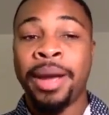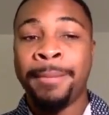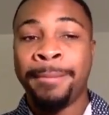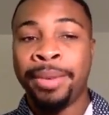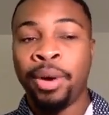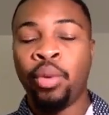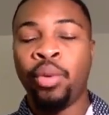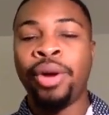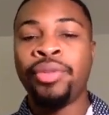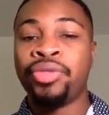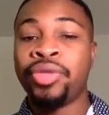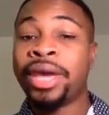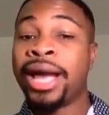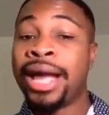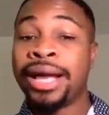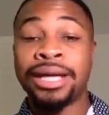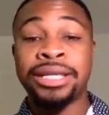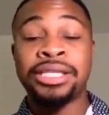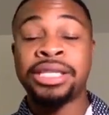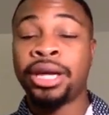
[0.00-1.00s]
But one thing
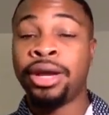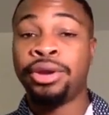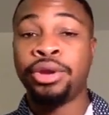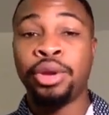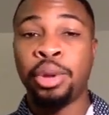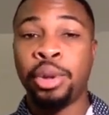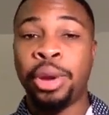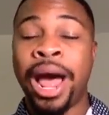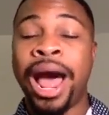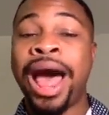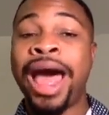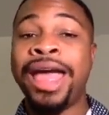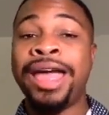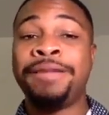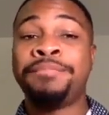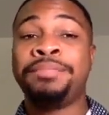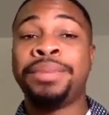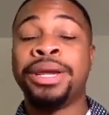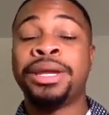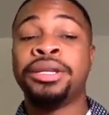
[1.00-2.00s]
I can tell you, I
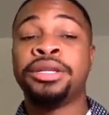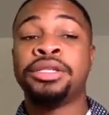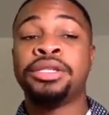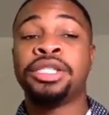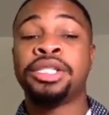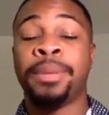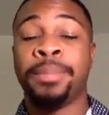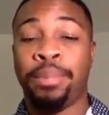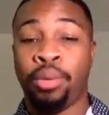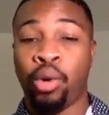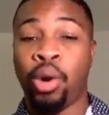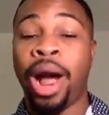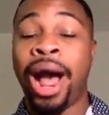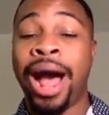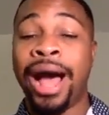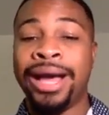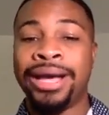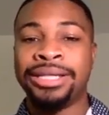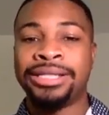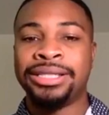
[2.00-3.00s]
have been
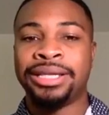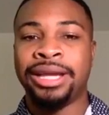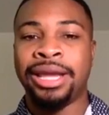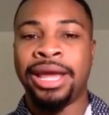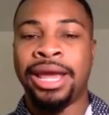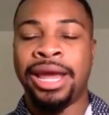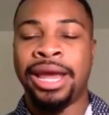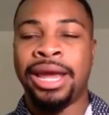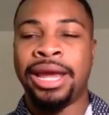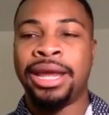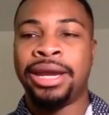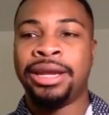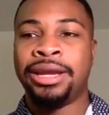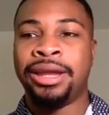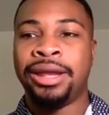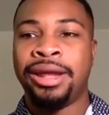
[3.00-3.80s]
surprised, and